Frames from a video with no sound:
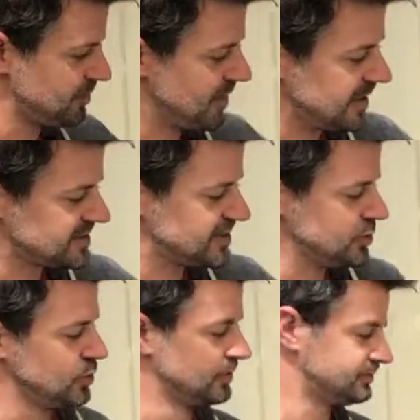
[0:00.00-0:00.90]
minus
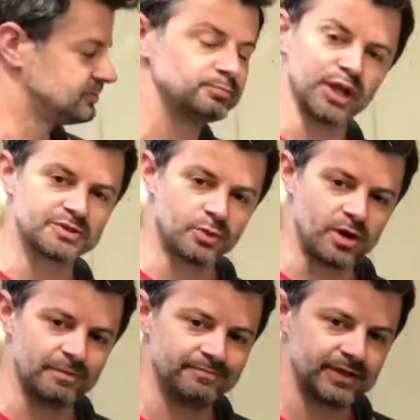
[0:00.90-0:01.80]
2 plus
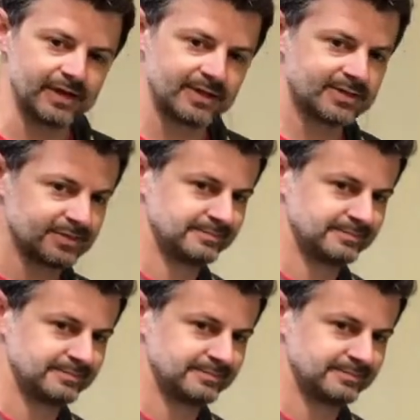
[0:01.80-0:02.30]
1 is?